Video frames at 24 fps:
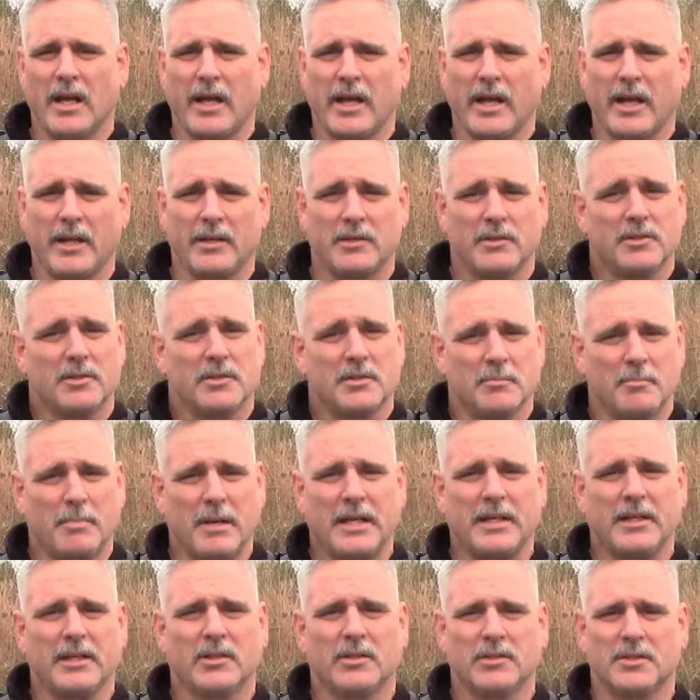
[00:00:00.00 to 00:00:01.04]
And
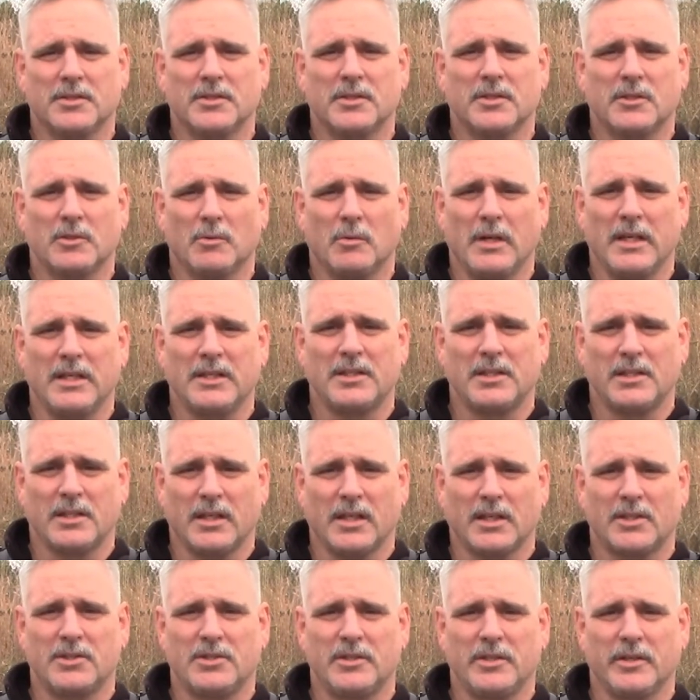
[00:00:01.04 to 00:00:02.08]
depending on the situation
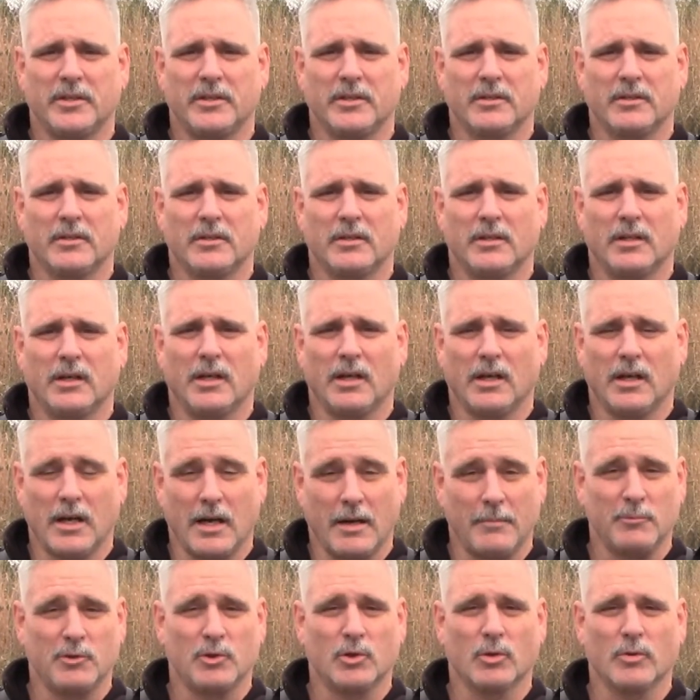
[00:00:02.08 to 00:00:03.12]
next year,
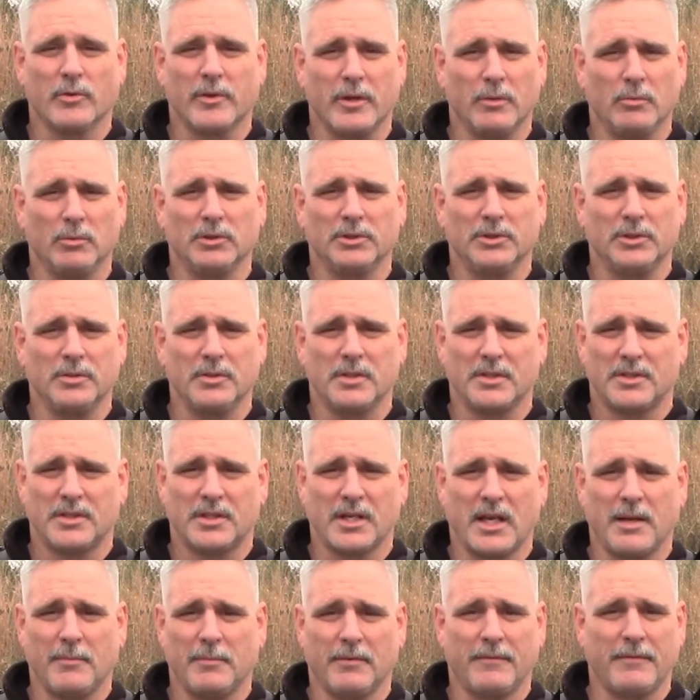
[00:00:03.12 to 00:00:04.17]
I'm sure they will do the
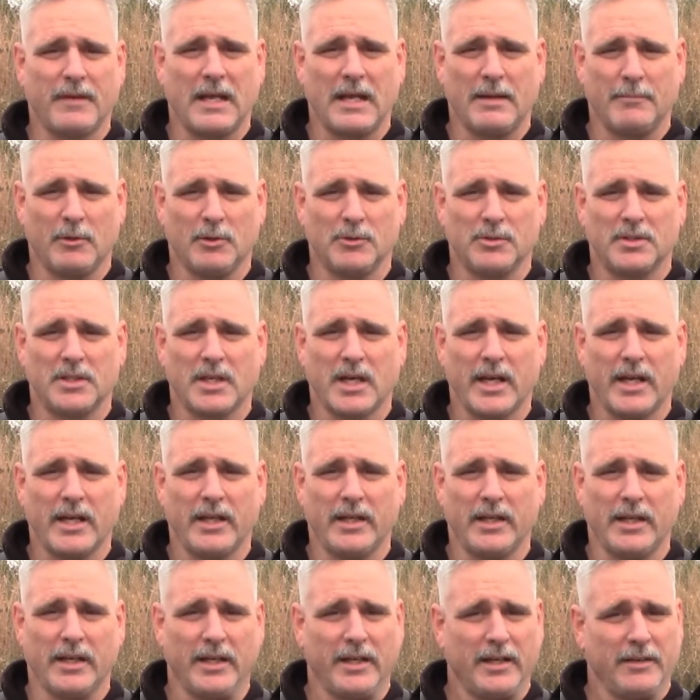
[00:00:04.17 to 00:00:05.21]
same. If ammo's
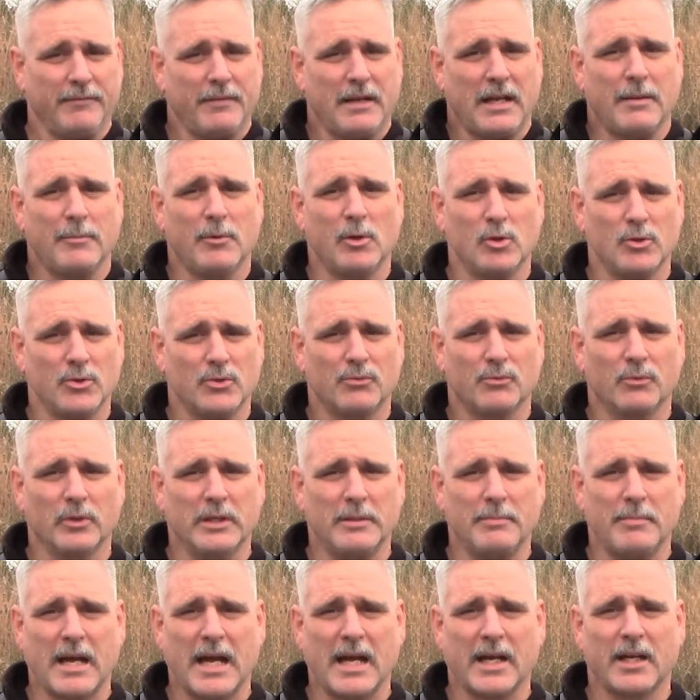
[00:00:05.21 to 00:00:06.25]
tight and if ammo's
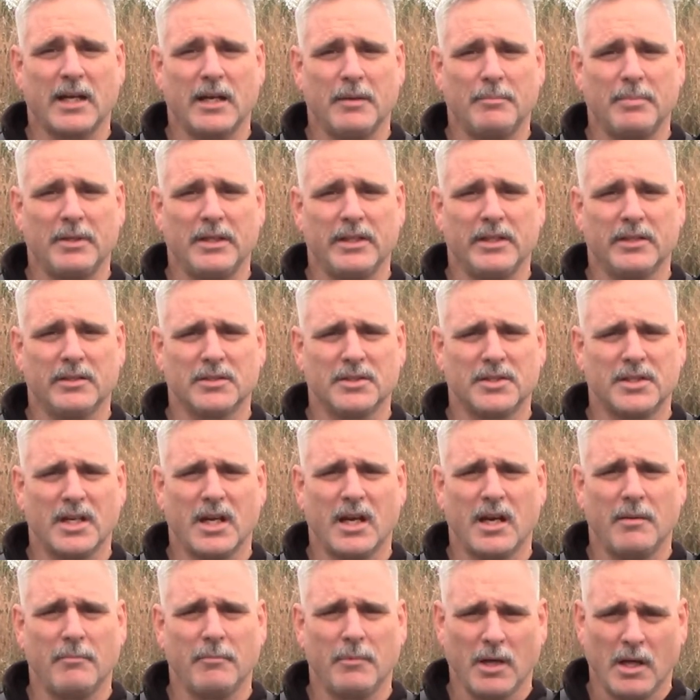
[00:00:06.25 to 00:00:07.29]
freed back up in a year's
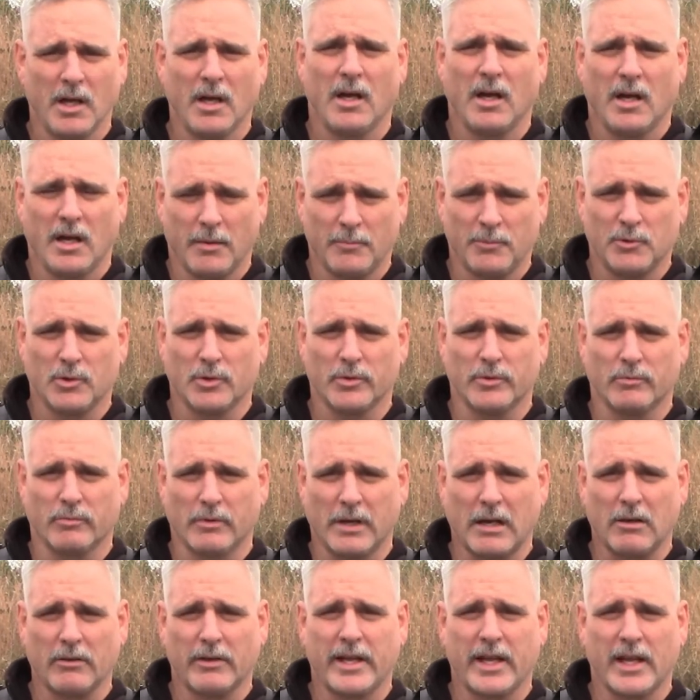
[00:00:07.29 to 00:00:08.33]
time, I'm sure the
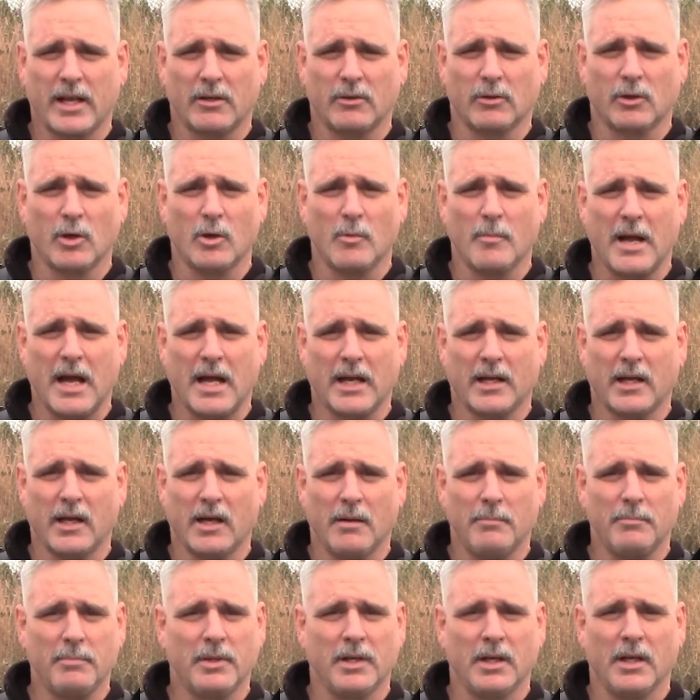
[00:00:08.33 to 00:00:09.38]
round count will go back
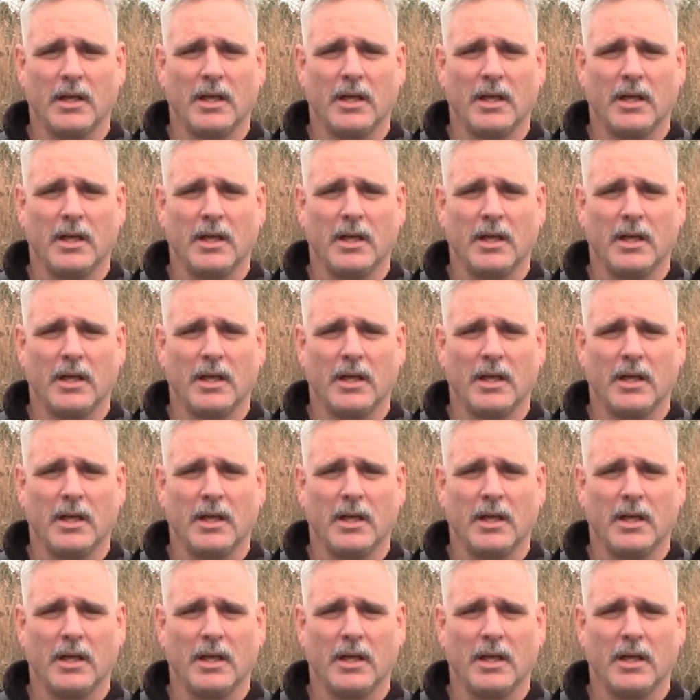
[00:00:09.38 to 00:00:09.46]
up.